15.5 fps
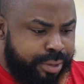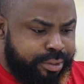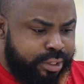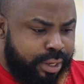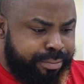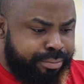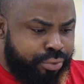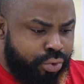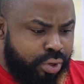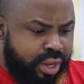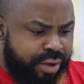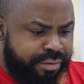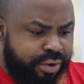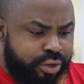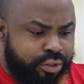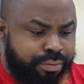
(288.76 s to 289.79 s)

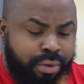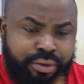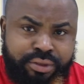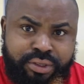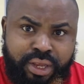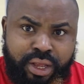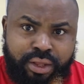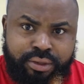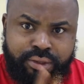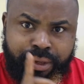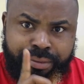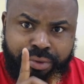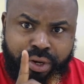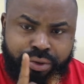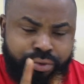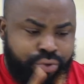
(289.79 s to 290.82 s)
Sampdoria versus Monza,
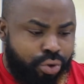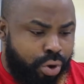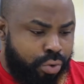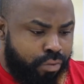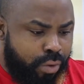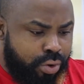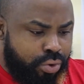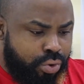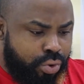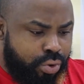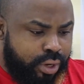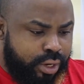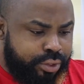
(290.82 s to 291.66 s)
Sampdoria to score one goal,